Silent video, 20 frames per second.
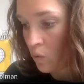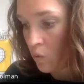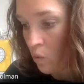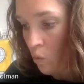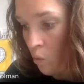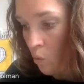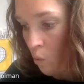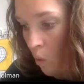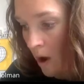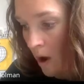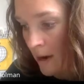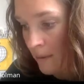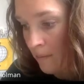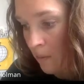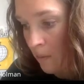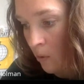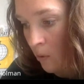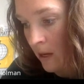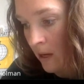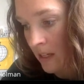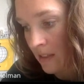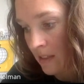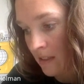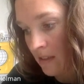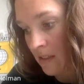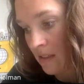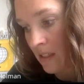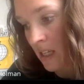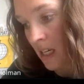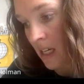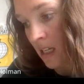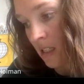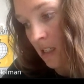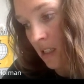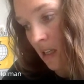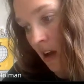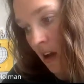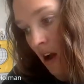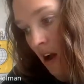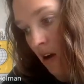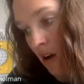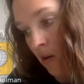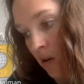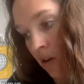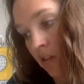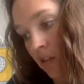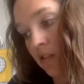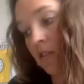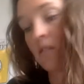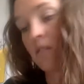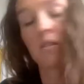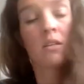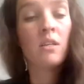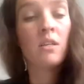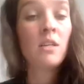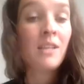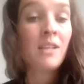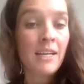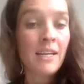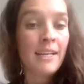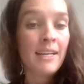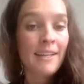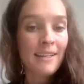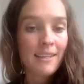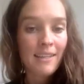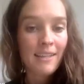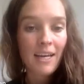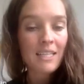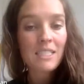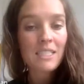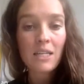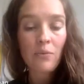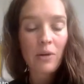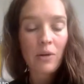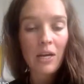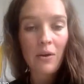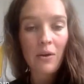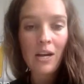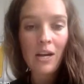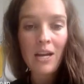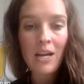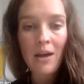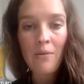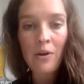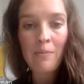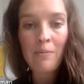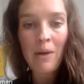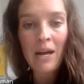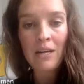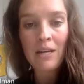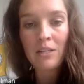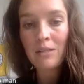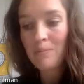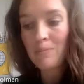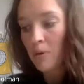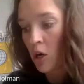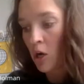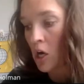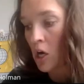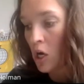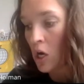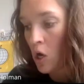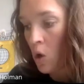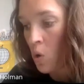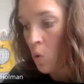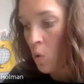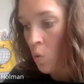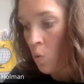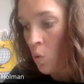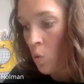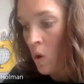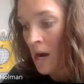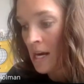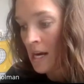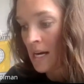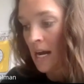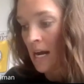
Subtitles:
1.6 hours. that's not what I want. I want miles per 1